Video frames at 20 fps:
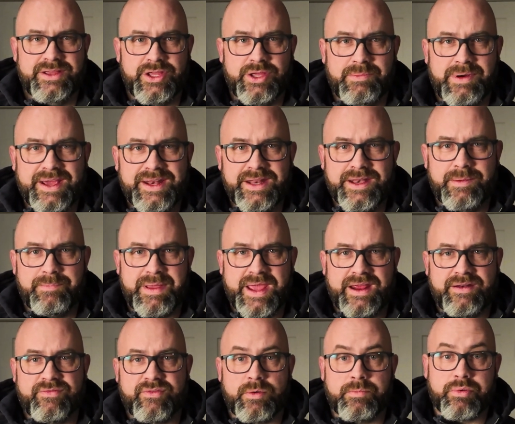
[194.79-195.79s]
you might end up
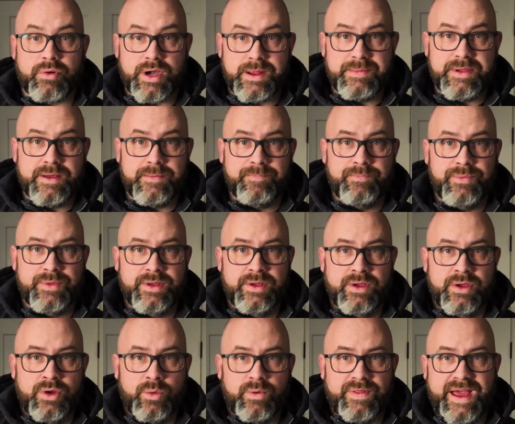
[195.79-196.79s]
paying for a premium
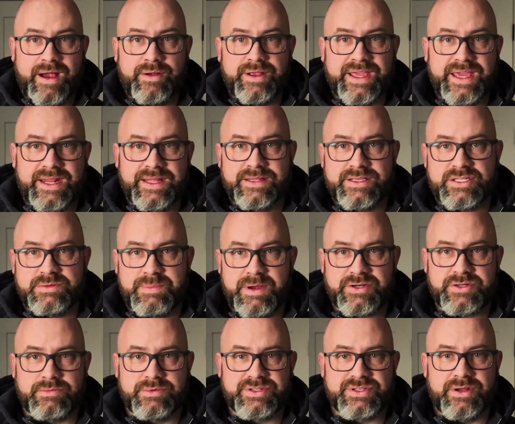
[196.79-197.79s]
without getting the
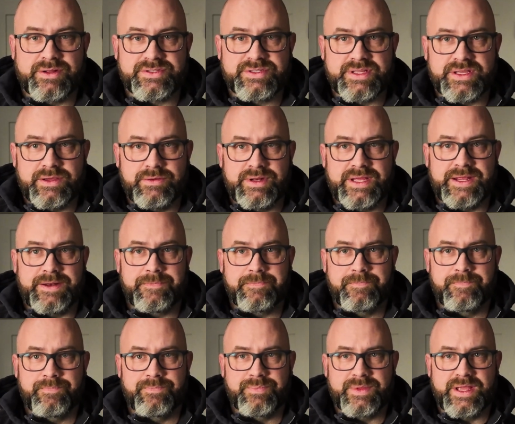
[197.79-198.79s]
special results that you need.
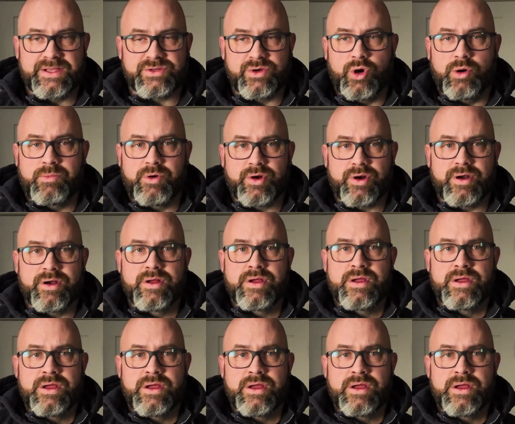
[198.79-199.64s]
As a homeowner,